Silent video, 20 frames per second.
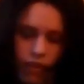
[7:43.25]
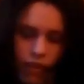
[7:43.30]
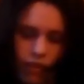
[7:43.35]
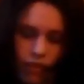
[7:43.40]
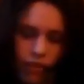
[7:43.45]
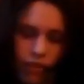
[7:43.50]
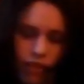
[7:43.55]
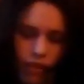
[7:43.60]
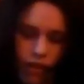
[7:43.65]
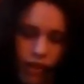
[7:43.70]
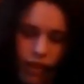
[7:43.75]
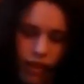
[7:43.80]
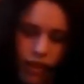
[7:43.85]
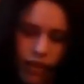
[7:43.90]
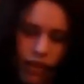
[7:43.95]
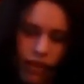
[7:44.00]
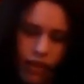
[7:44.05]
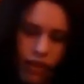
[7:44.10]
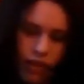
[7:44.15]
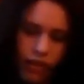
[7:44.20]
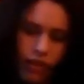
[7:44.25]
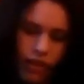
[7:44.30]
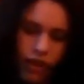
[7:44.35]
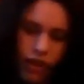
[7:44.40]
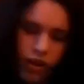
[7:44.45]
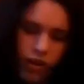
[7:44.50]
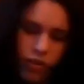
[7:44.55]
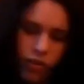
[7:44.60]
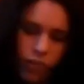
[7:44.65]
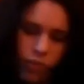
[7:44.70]
and
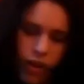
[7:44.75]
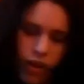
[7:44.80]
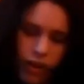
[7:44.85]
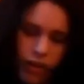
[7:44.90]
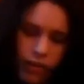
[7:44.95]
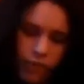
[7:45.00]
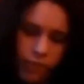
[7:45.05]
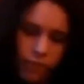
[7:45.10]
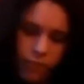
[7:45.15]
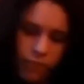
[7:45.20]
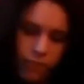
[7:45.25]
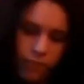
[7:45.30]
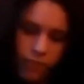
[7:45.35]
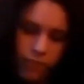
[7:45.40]
they are quite